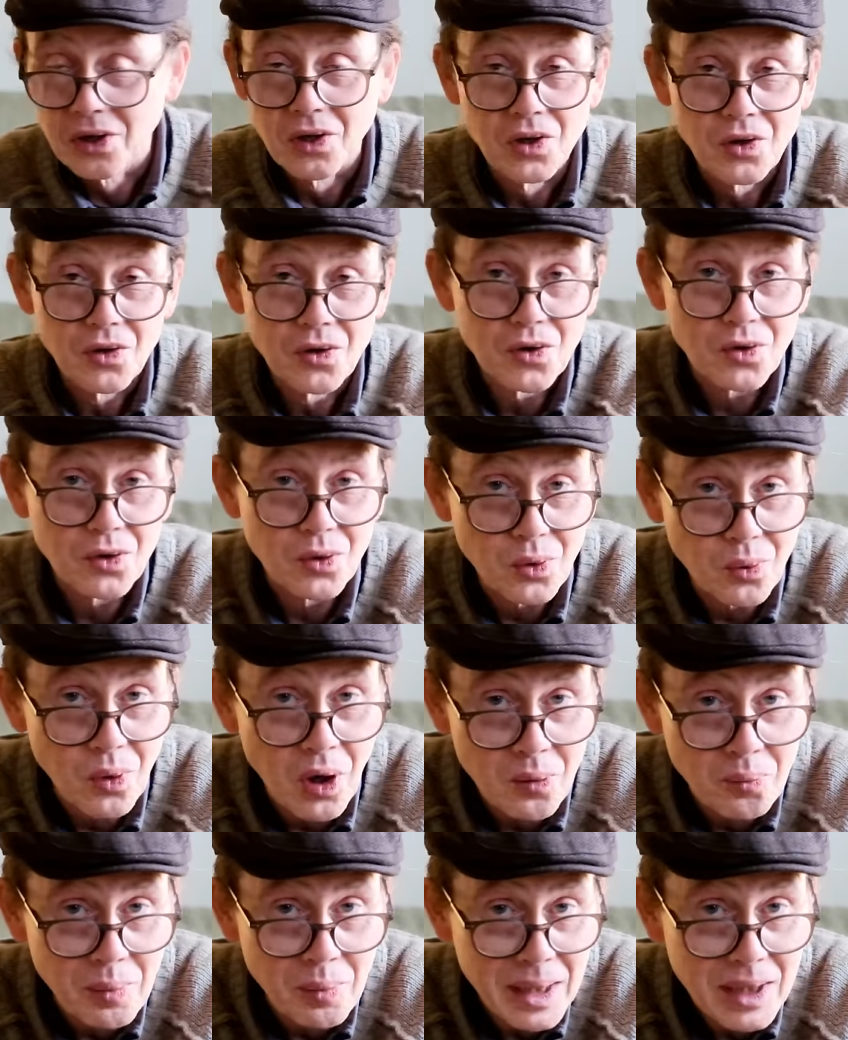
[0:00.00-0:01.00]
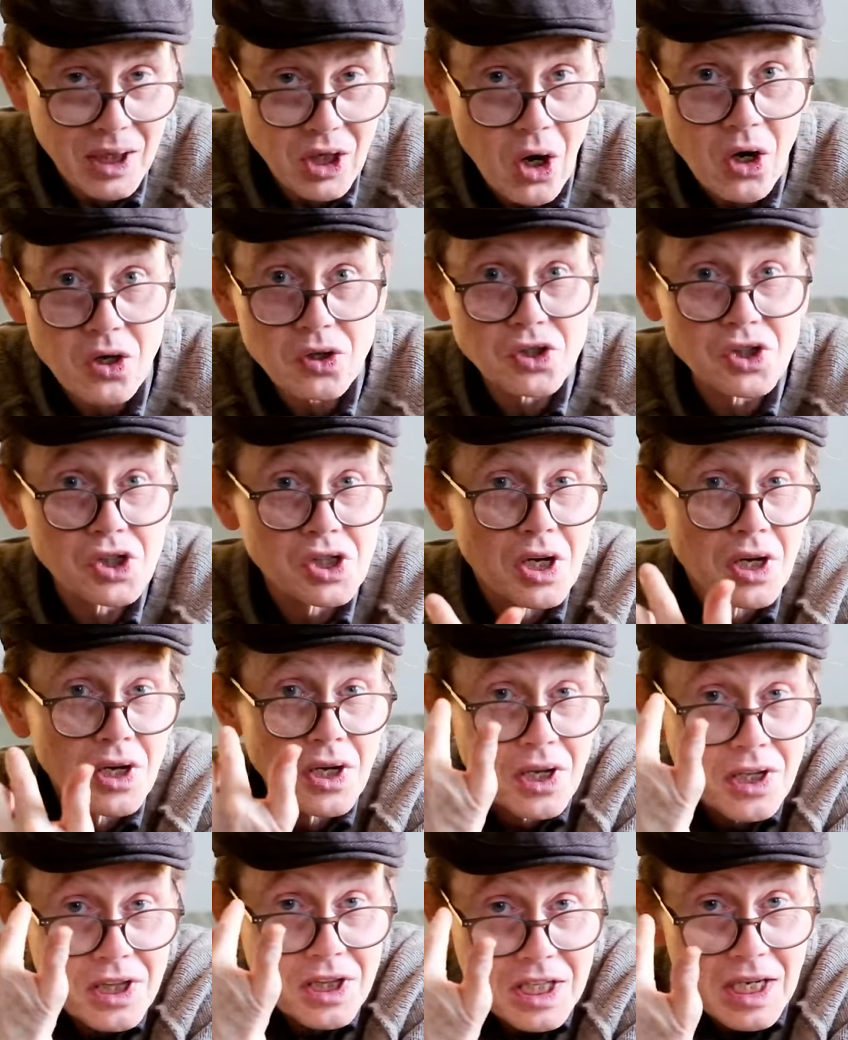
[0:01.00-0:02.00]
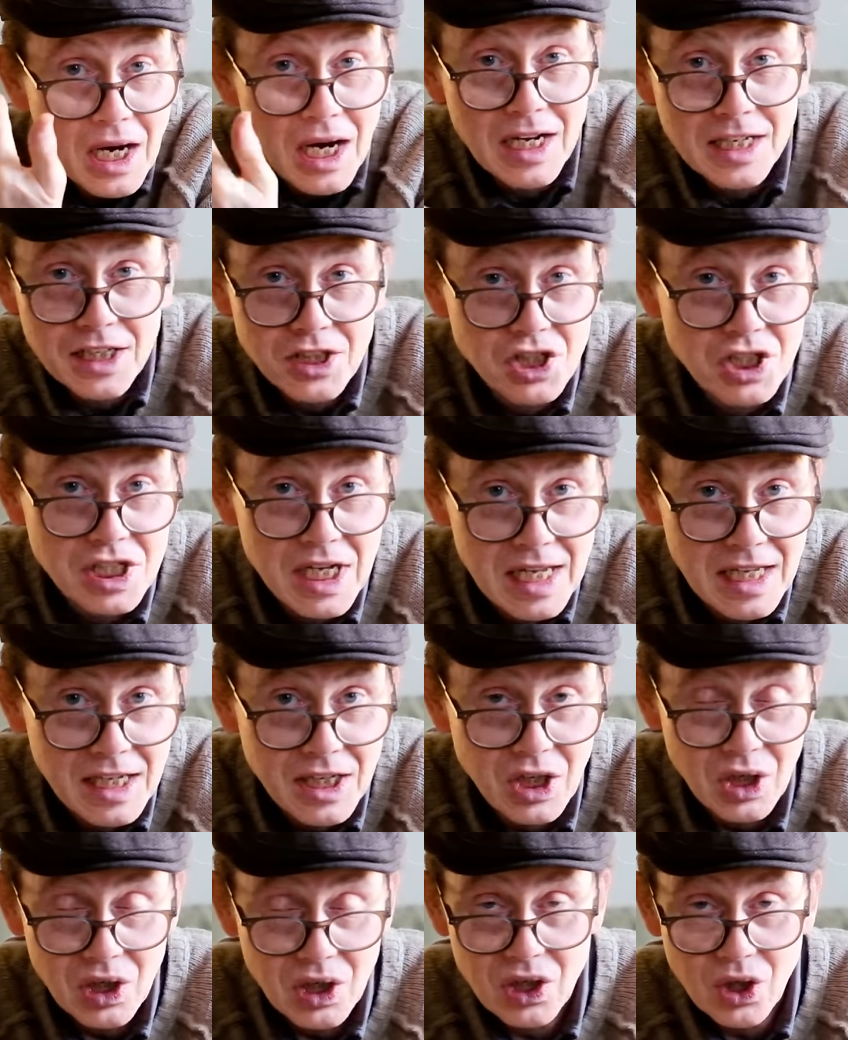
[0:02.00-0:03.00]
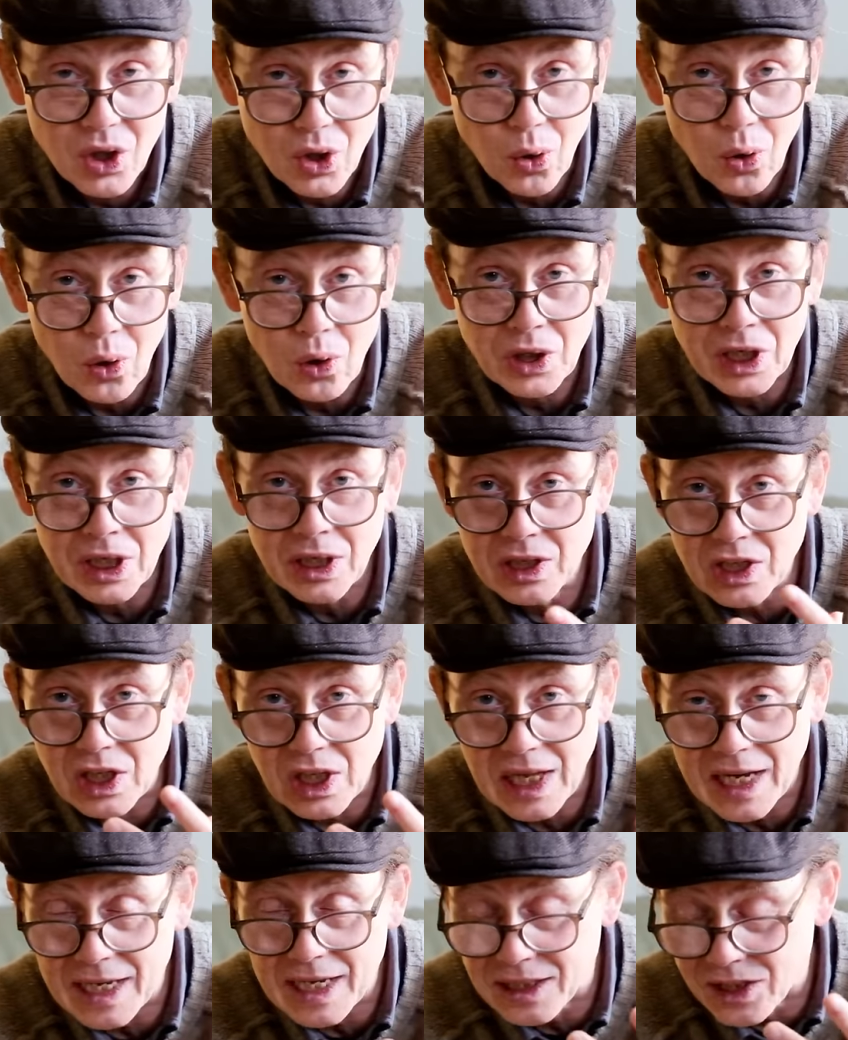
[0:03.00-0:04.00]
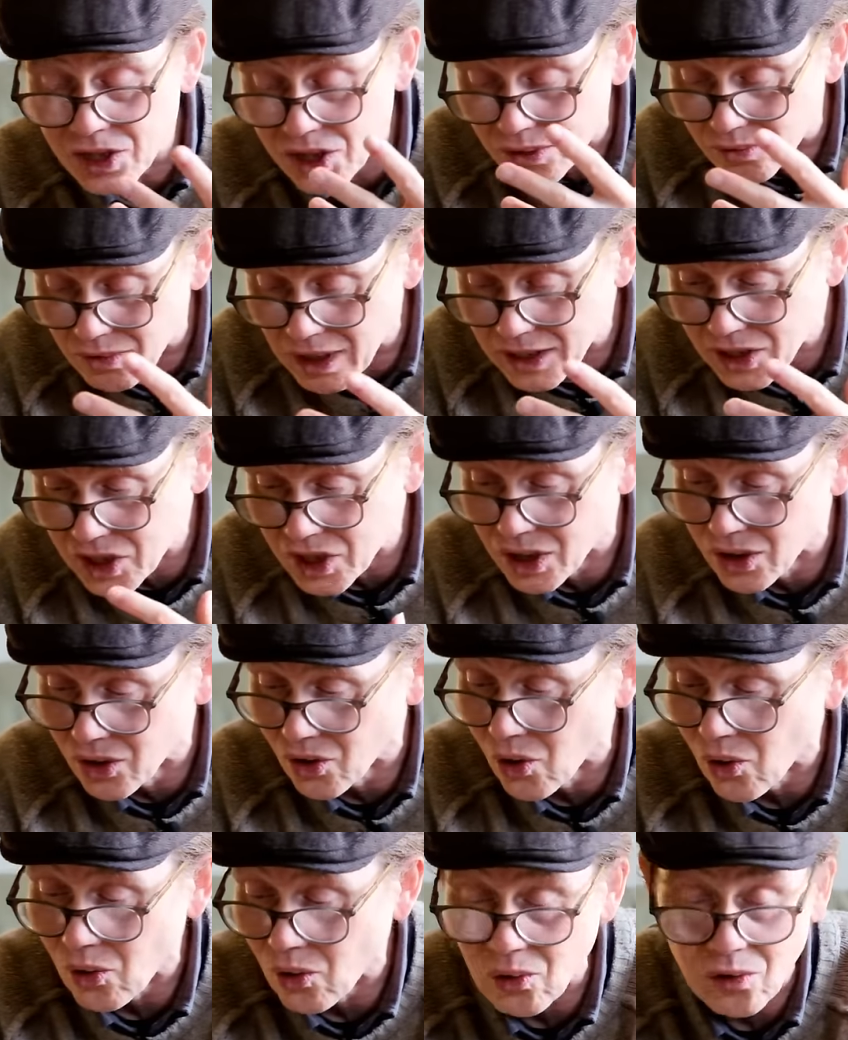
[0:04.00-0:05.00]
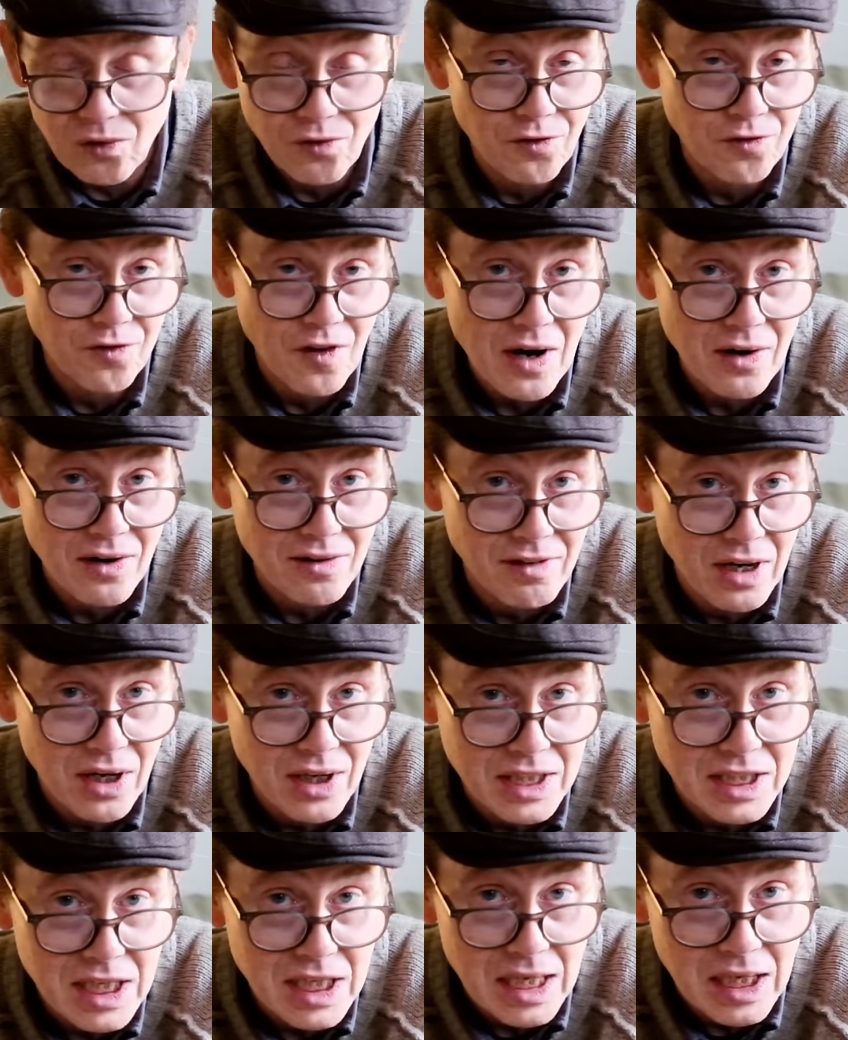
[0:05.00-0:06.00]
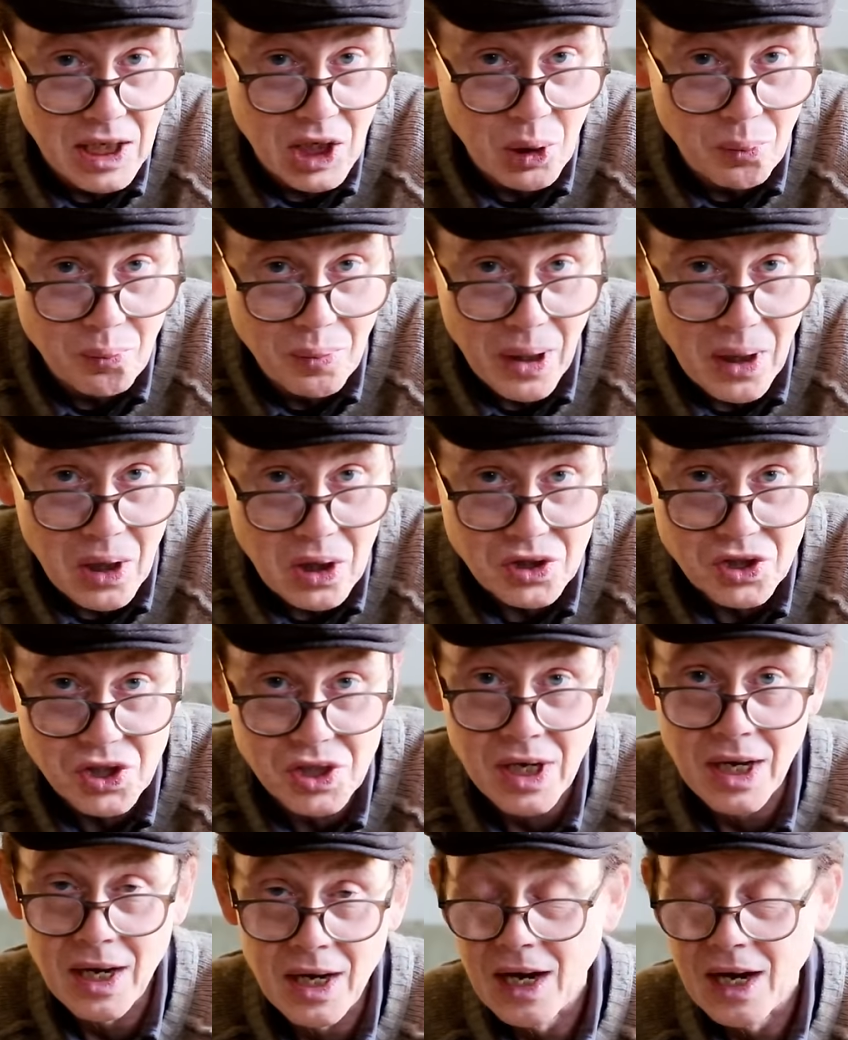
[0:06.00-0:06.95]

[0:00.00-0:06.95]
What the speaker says: through one, because the eye is delicate. The cornea, the lens, the retina, all very, very delicate parts.